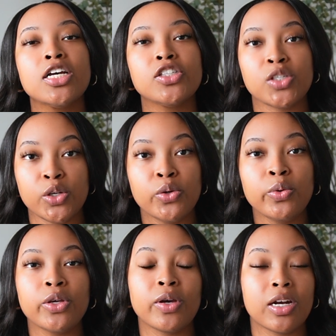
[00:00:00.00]

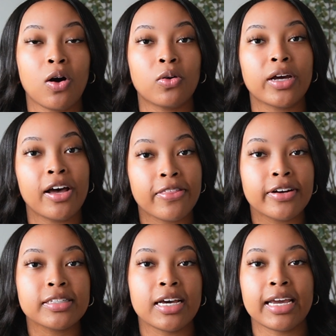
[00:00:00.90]
2, you can hold
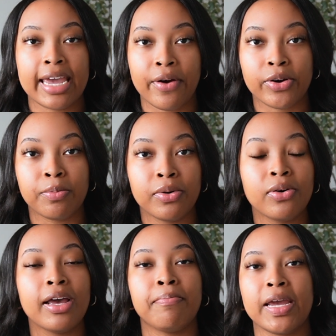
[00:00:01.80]
others
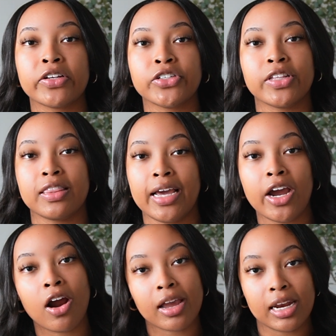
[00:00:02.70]
accountable and make sure that they
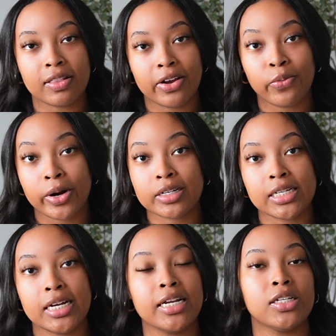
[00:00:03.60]
are getting their work
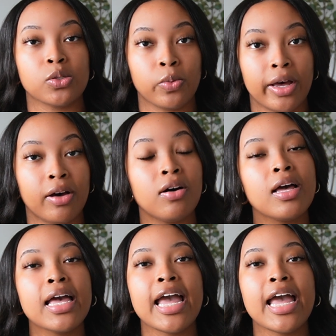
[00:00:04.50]
done as well.